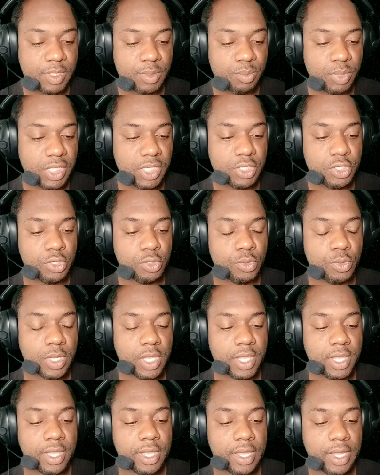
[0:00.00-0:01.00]
to P2
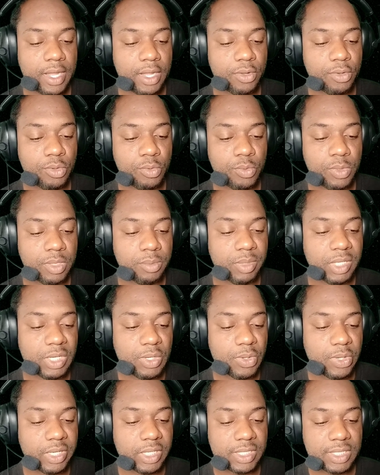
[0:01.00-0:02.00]
uh, who will be
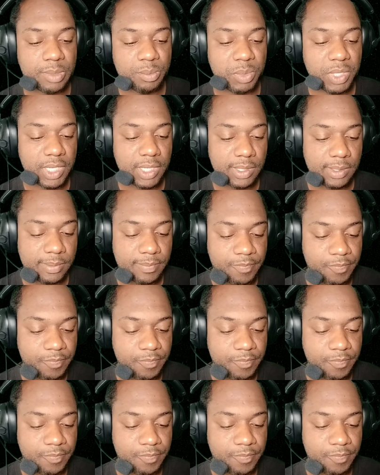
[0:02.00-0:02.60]
going to pit